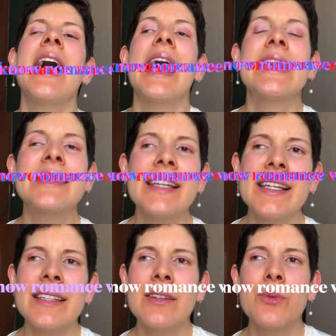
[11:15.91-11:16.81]
And
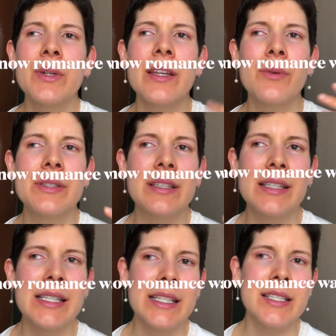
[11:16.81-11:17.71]
then when I was a
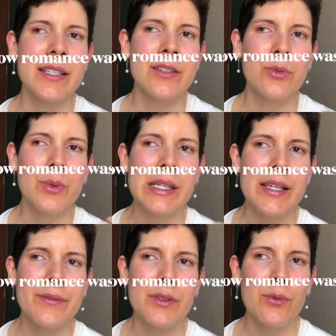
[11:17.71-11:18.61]
teenager, we
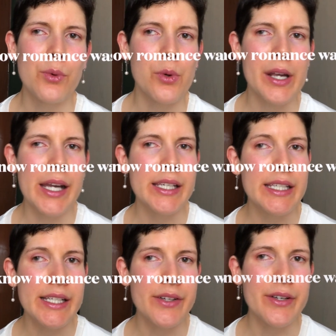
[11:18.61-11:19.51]
lived for a
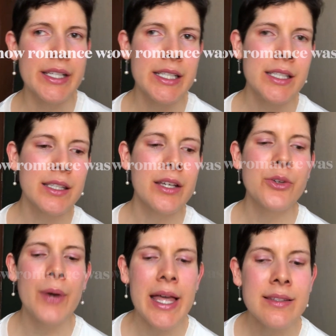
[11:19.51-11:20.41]
year in the
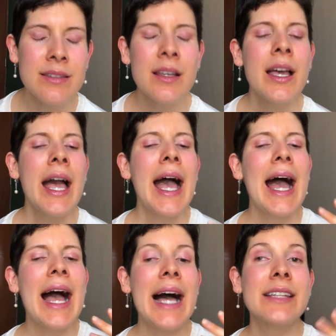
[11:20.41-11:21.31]
US.
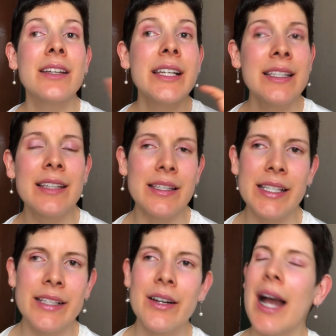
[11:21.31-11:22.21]
And in that
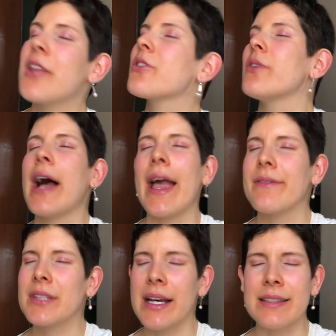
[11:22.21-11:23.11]
year, I
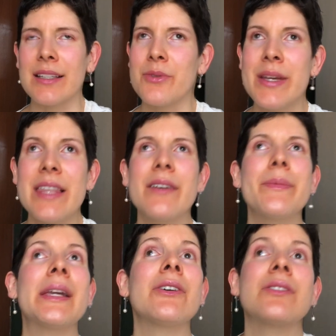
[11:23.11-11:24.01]
thrived as a reader
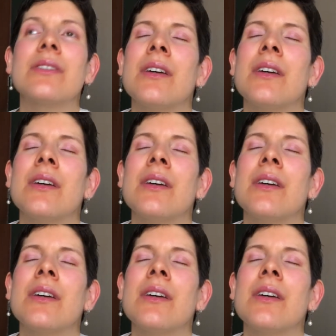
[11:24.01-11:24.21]
because